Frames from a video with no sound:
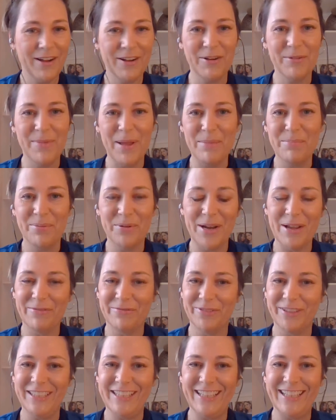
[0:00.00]
I remember
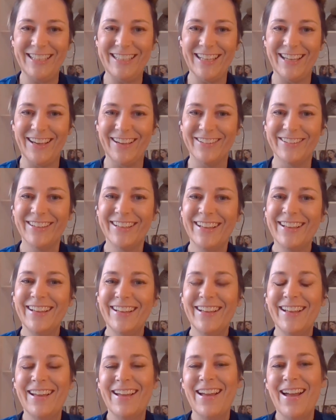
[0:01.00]
every detail.
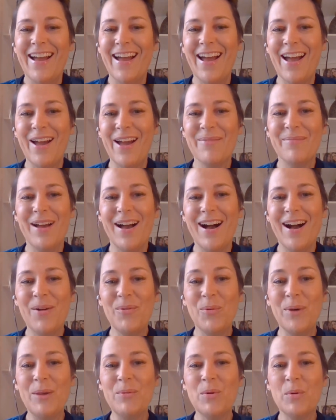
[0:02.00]
Um, uh,
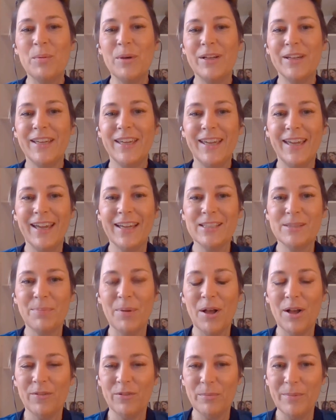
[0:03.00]
we were working as
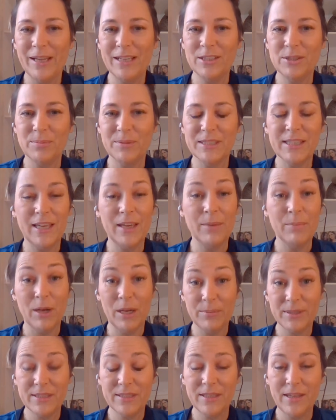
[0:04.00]
part of a management team. I
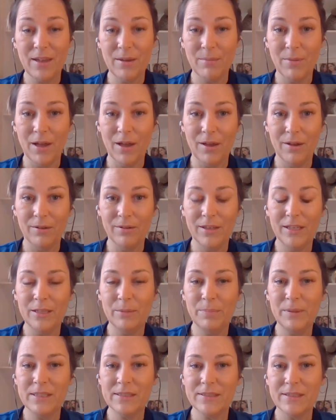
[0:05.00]
was CMO in a
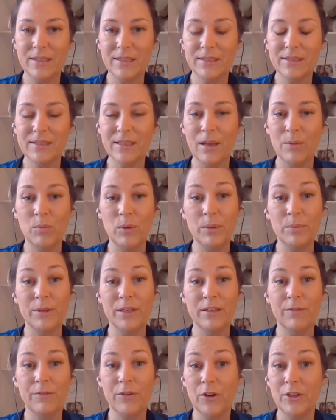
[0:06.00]
business, and we were
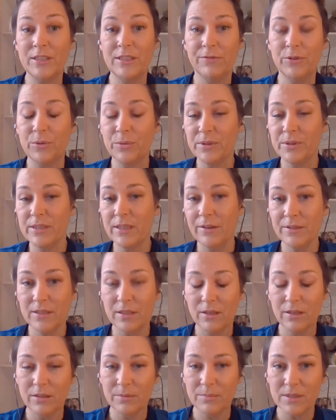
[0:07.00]
in a very difficult set of
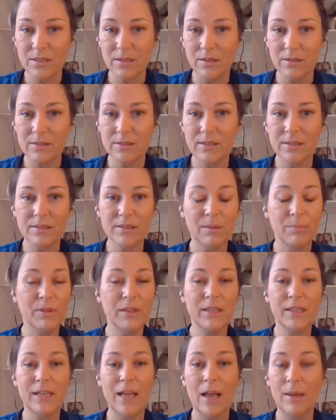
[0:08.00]
circumstances.
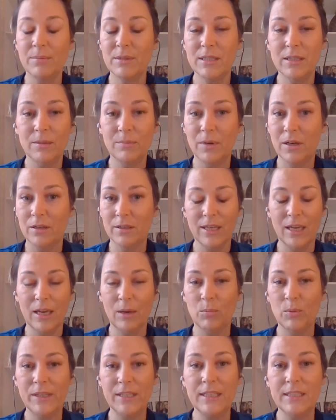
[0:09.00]
Something had happened in the market,
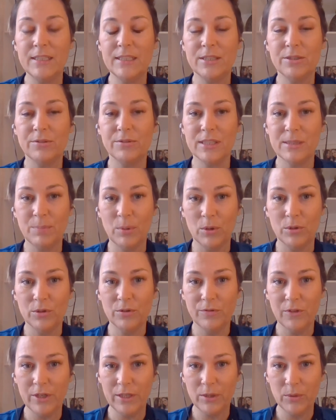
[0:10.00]
and we needed to respond
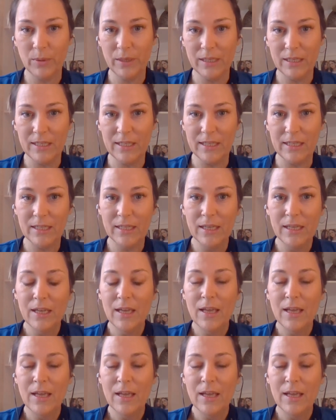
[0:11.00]
very quickly.